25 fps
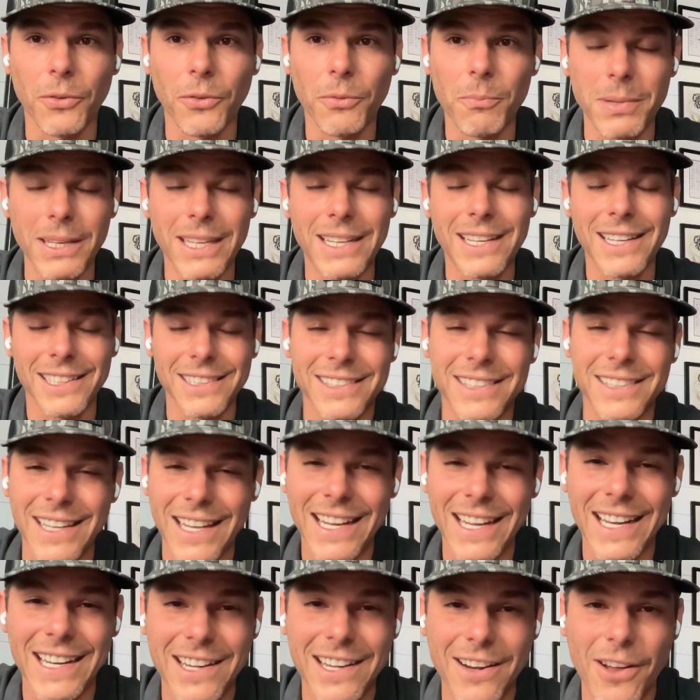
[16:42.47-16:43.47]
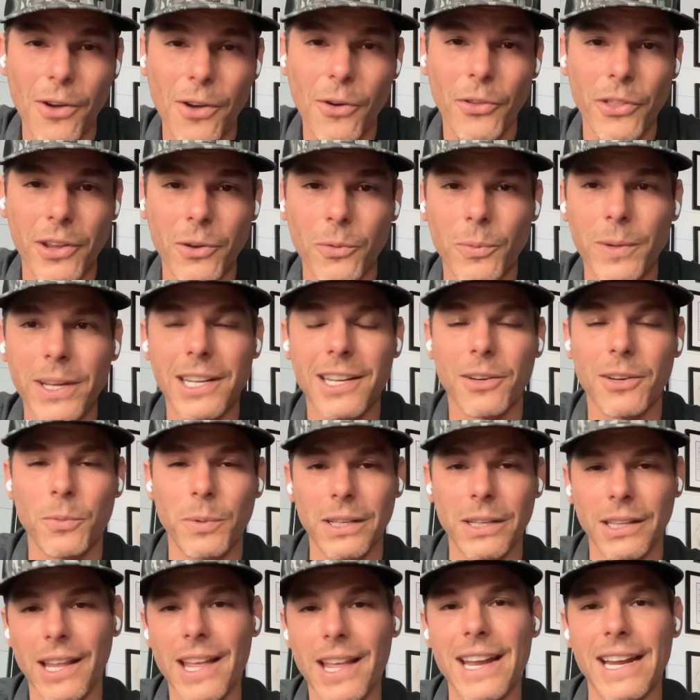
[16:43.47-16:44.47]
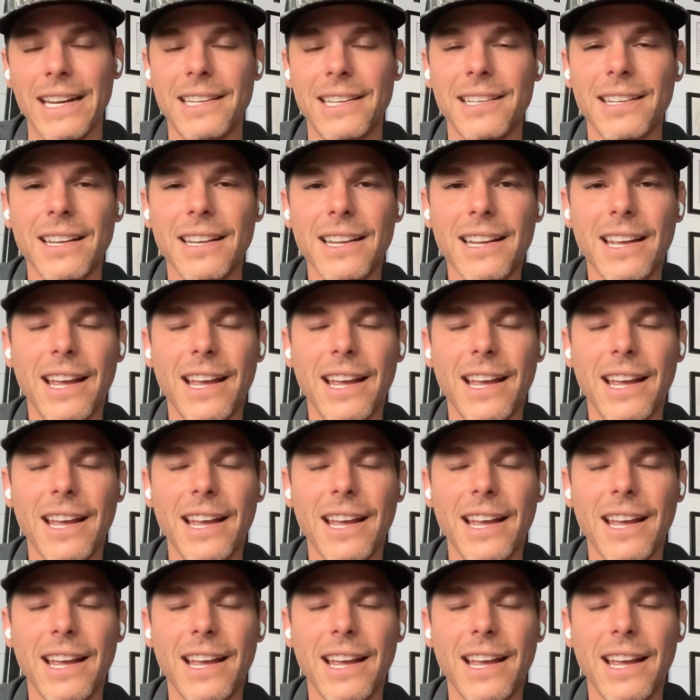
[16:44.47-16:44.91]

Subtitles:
because they know that we could relate.